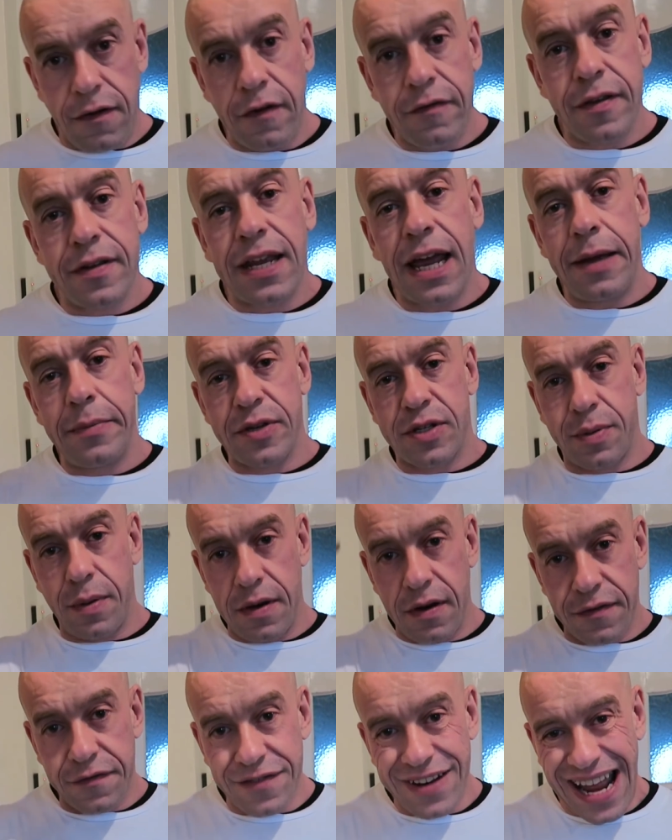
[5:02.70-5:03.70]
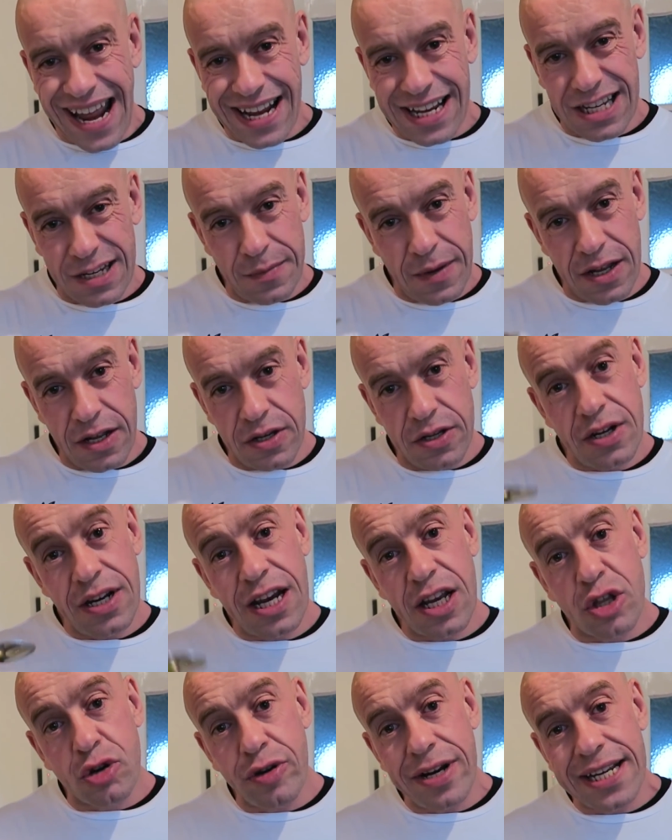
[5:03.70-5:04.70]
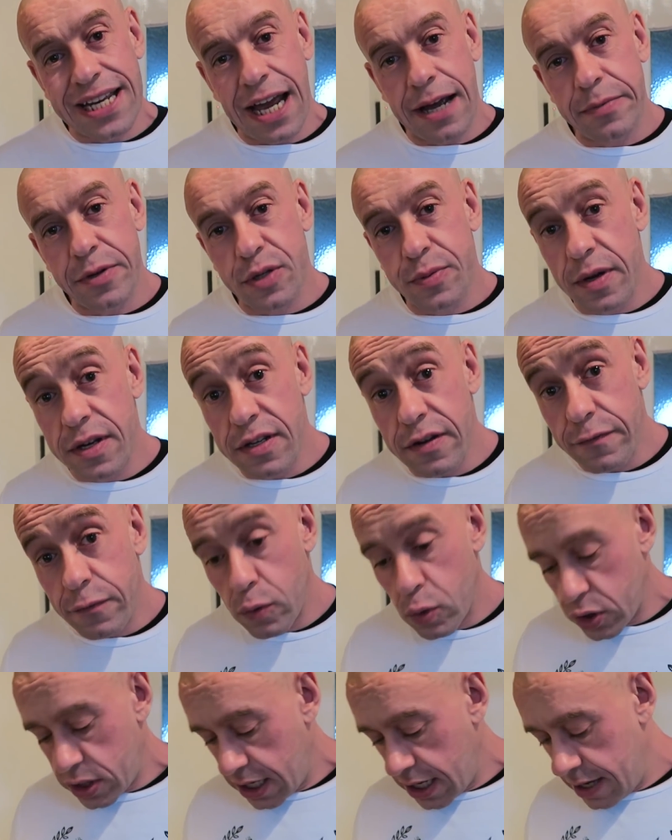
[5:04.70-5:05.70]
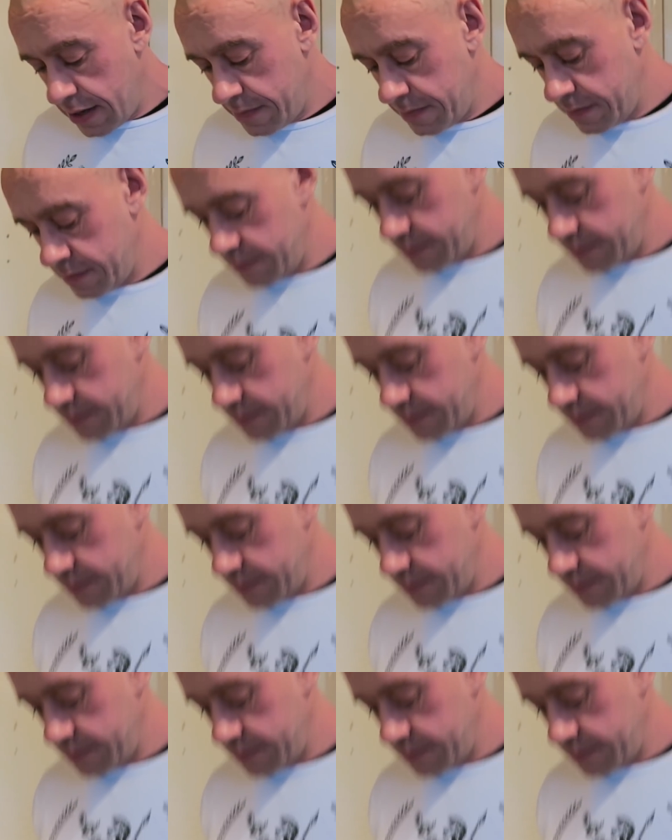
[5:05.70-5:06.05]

For every tablespoon of flax meal, you need three tablespoons of water.